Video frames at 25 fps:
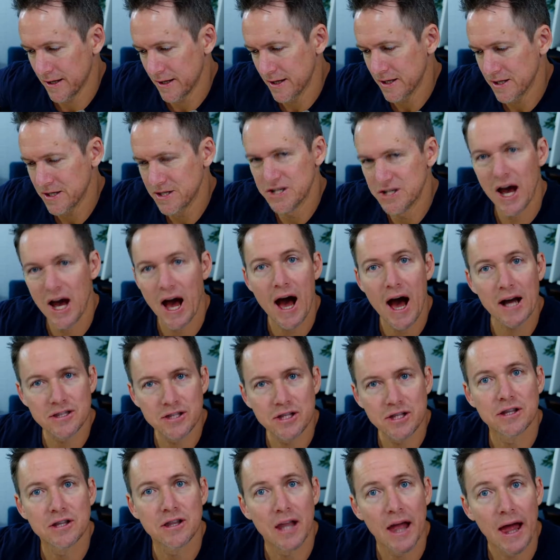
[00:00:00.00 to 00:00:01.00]

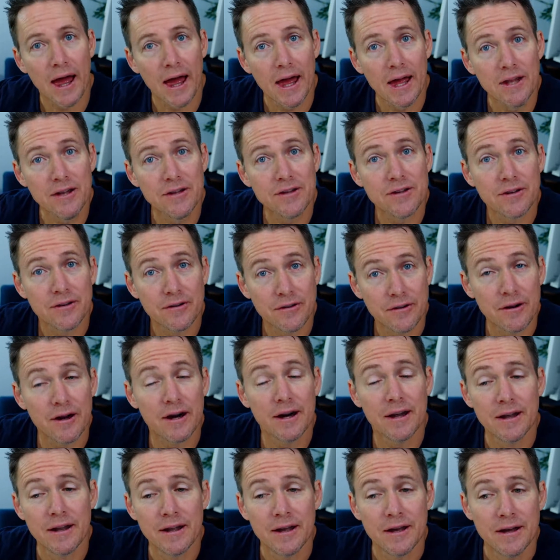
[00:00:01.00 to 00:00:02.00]
Data land,
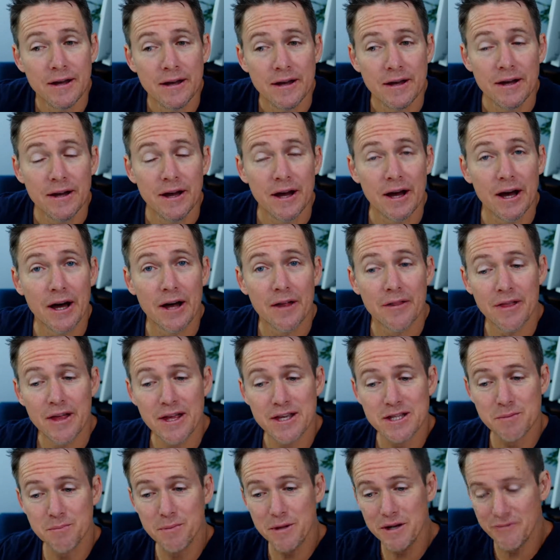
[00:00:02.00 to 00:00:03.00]
right?
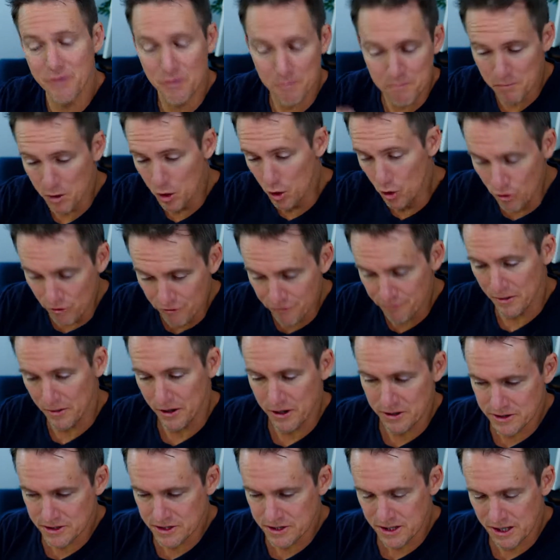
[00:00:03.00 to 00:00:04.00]
There's a bit of a
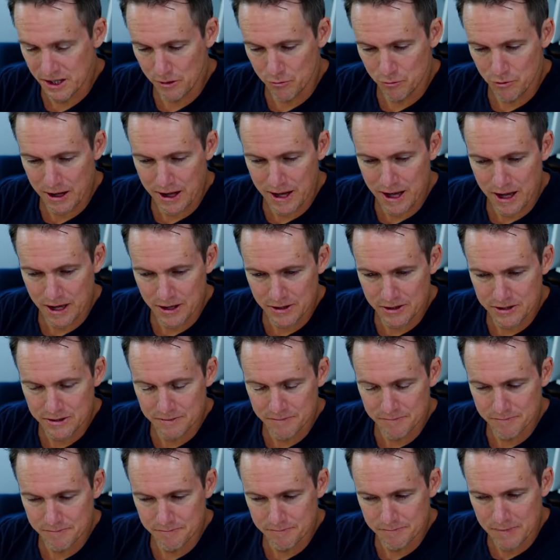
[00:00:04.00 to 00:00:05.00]
movement around
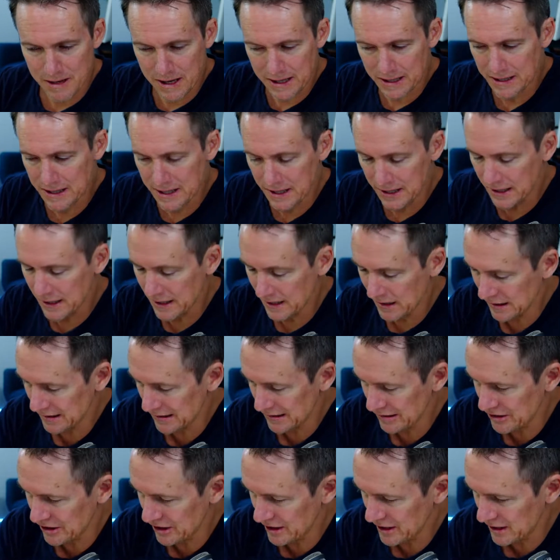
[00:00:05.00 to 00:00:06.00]
making
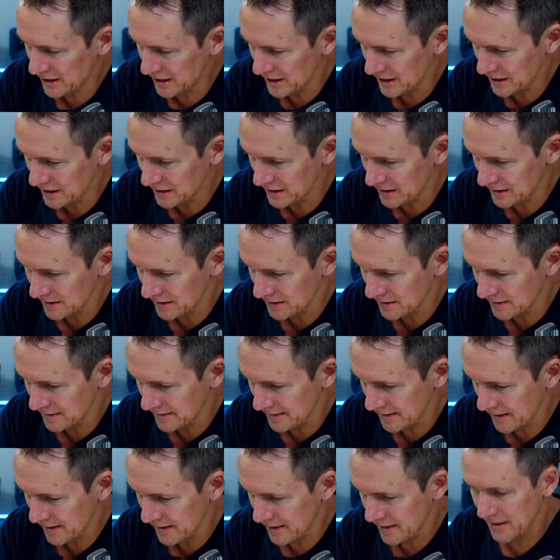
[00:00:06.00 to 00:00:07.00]
the
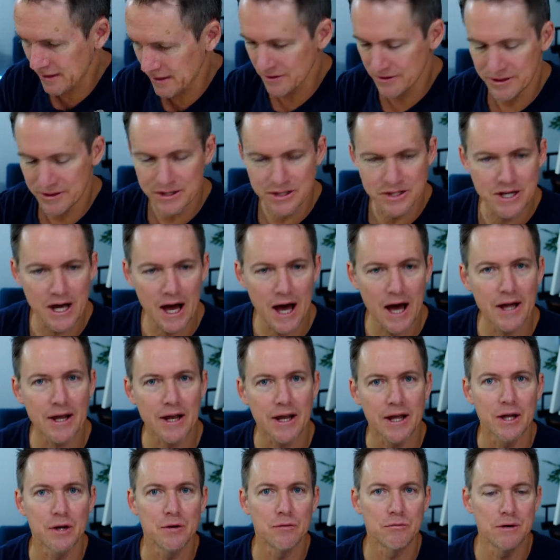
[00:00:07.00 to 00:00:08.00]
data
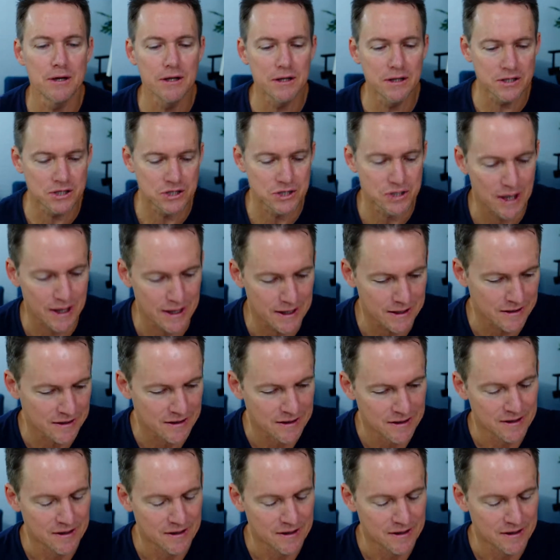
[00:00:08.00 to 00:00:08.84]
in real estate